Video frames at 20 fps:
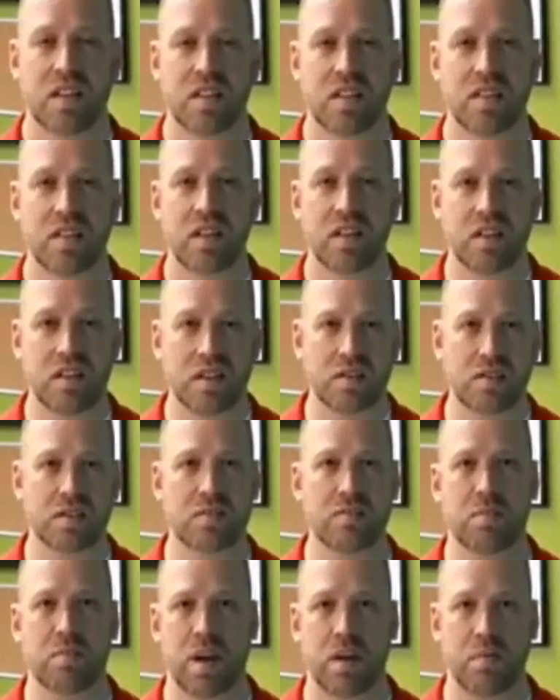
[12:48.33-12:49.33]
Then there's,
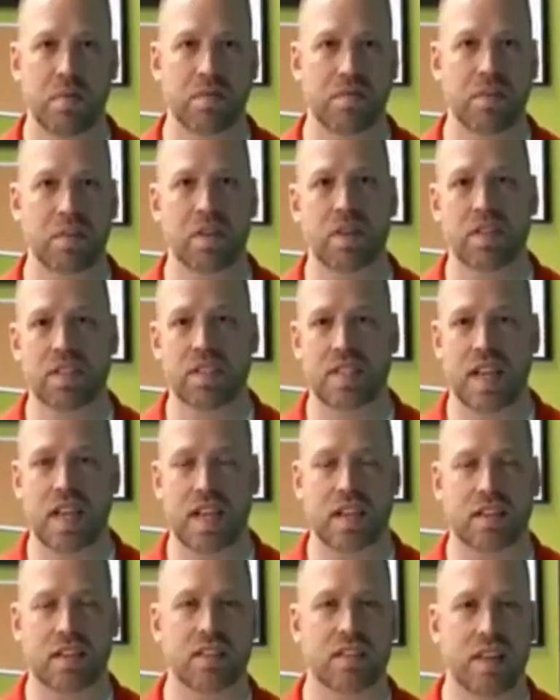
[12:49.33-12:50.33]
for goodness
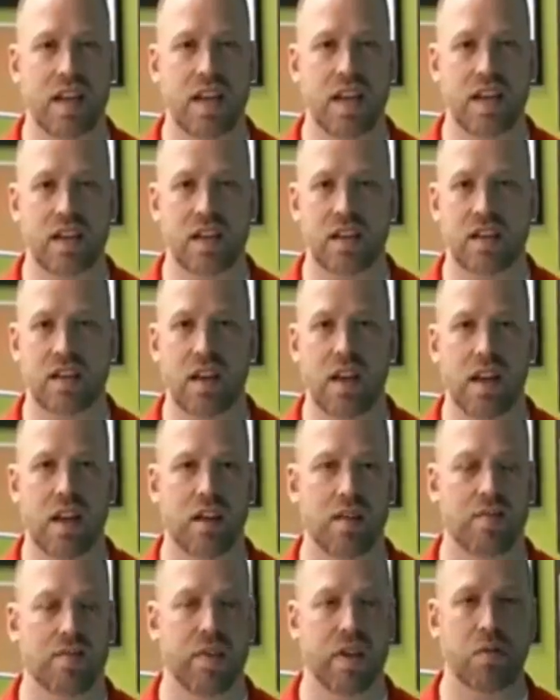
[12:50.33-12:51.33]
sake, state
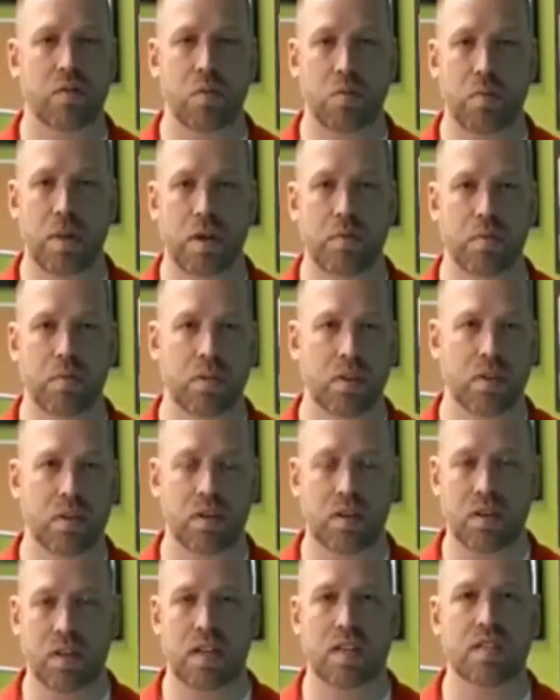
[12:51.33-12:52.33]
and federal paperwork and
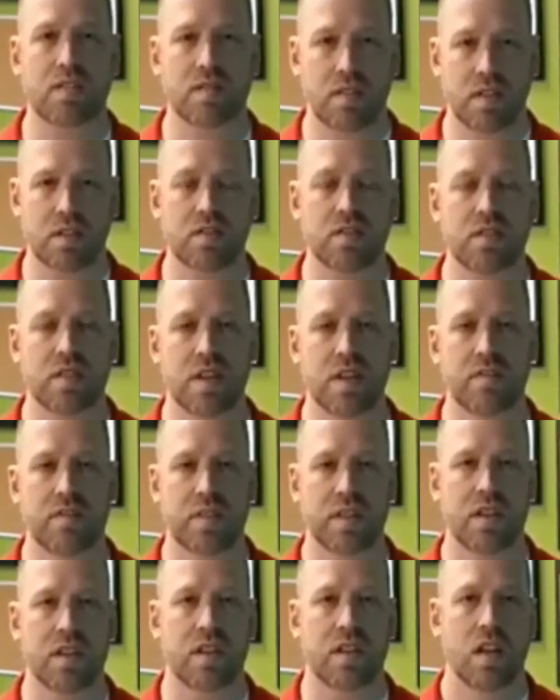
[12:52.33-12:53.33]
all kinds of other stuff
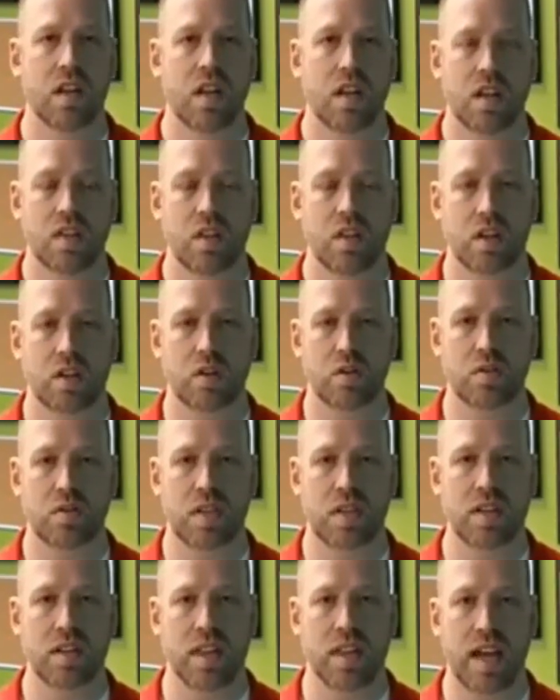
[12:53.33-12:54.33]
that goes
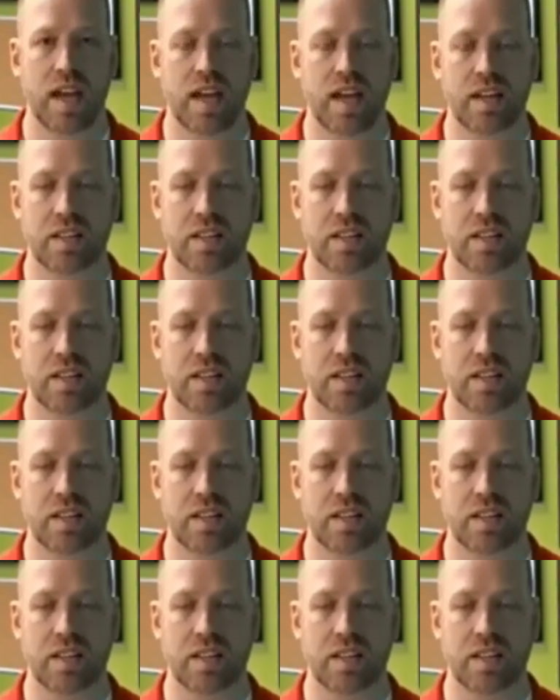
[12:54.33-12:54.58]
into that.